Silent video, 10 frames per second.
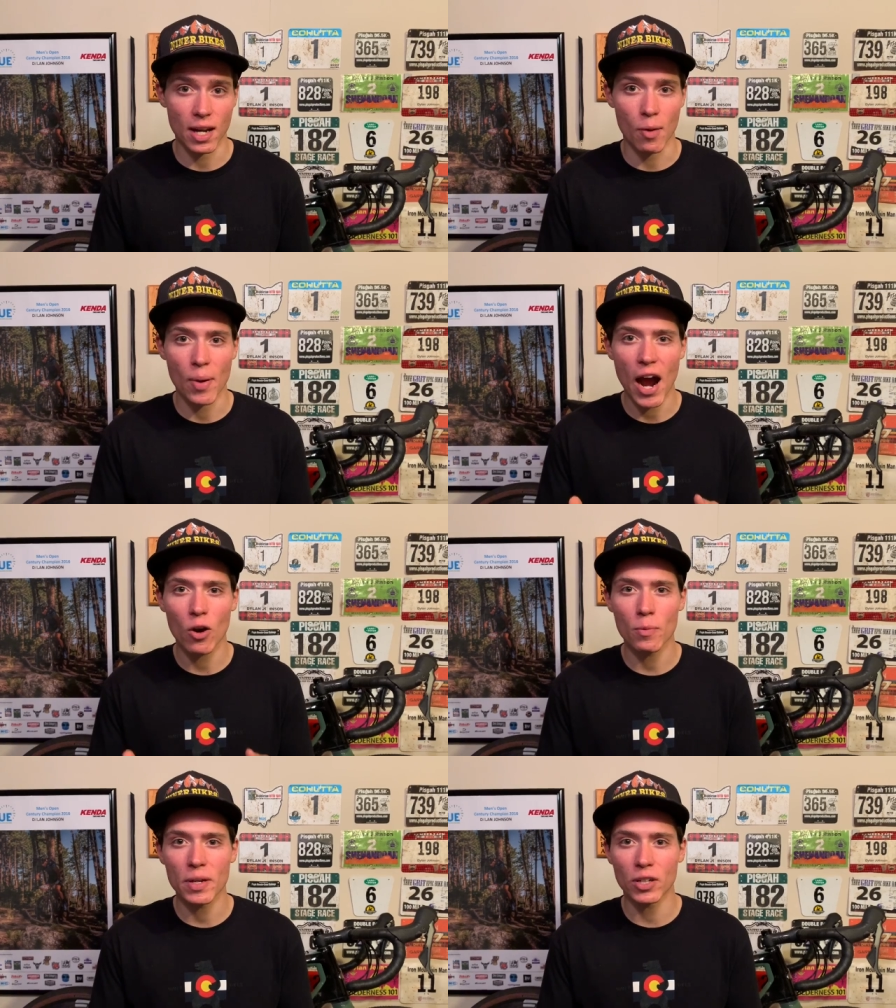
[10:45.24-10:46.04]
a
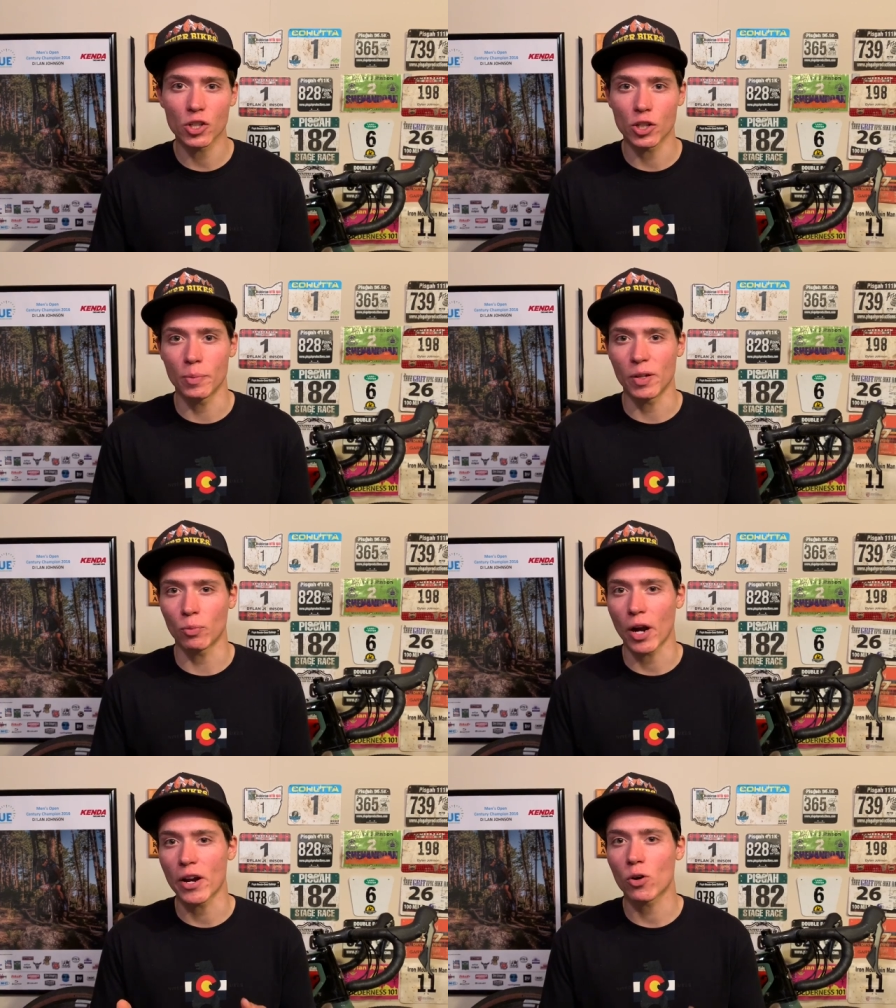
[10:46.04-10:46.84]
power meter should be
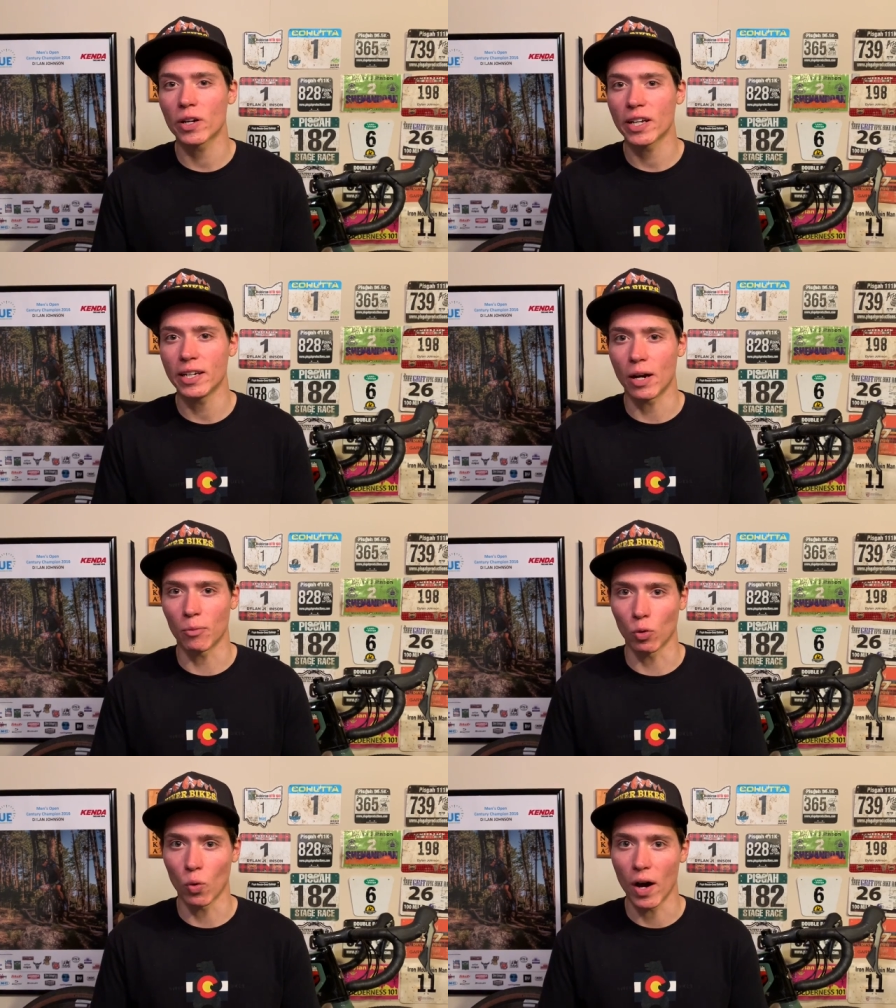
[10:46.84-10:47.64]
priority
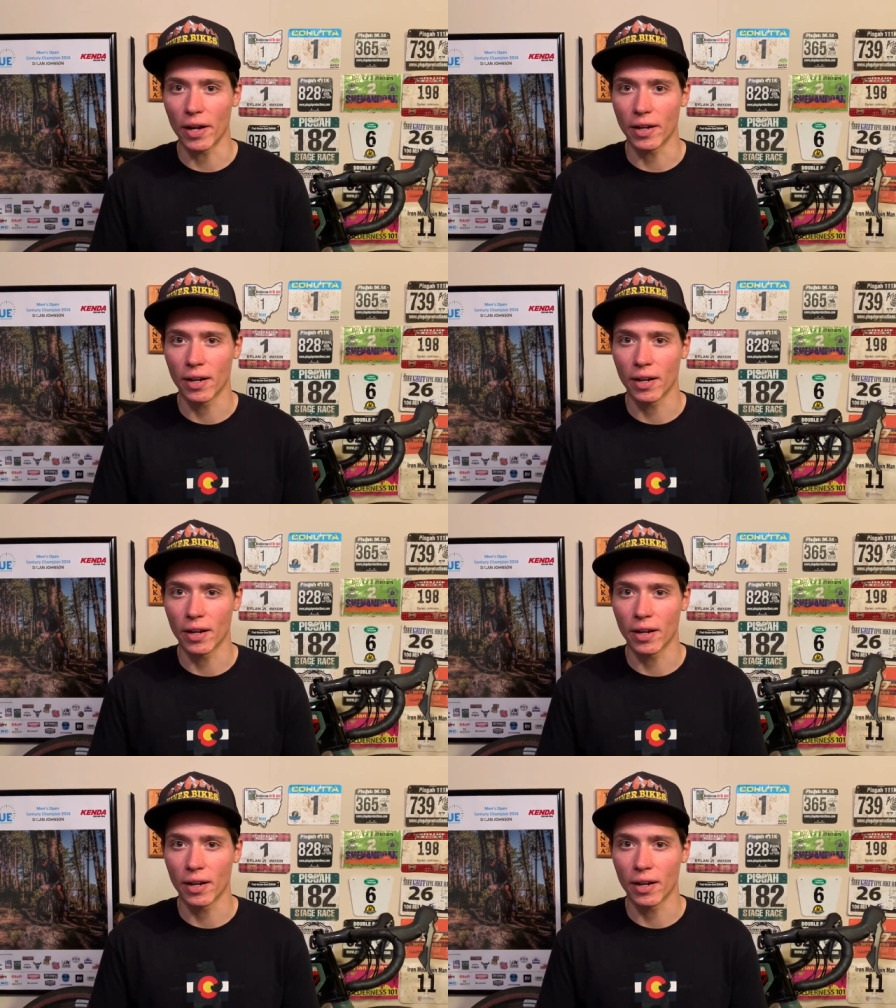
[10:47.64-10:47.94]
number one.